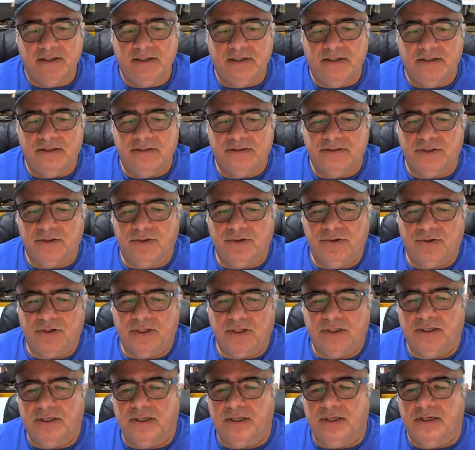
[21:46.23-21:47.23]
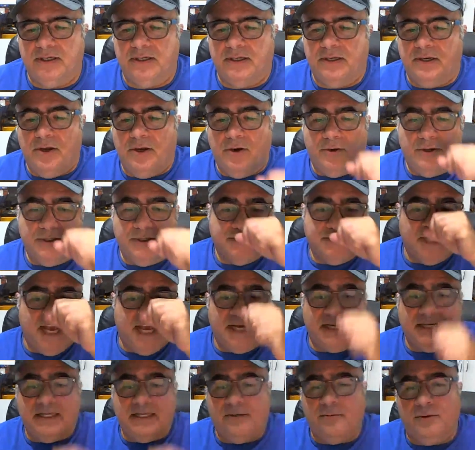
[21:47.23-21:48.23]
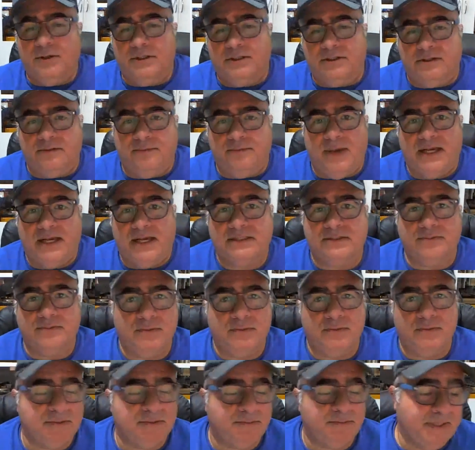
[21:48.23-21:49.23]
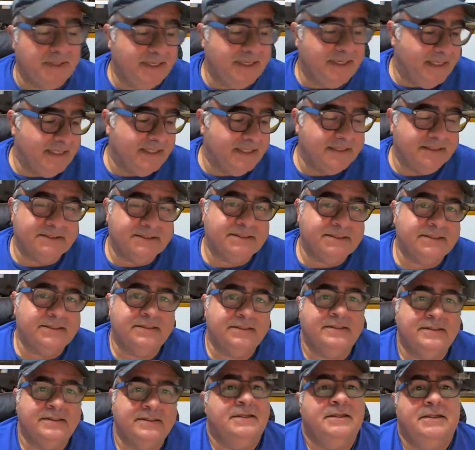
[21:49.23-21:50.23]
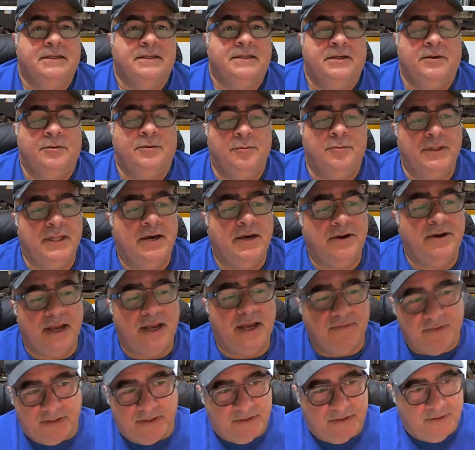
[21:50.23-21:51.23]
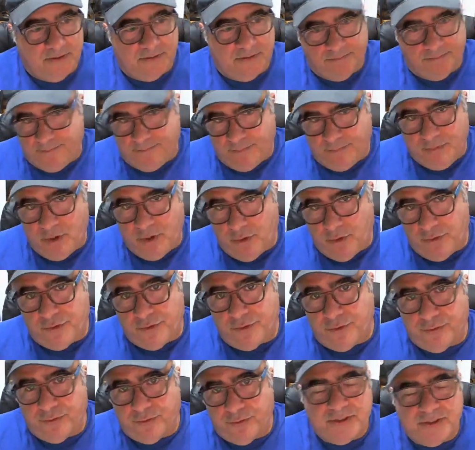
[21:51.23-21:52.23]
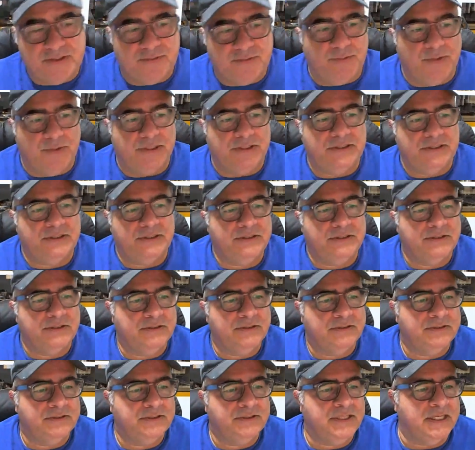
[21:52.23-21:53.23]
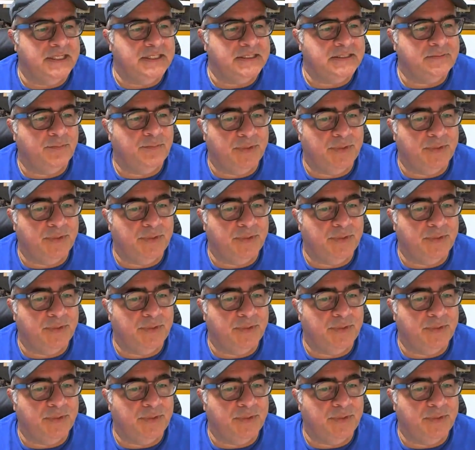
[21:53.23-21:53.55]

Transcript: so you can know exactly what the maximum speed is without having to go through this much test.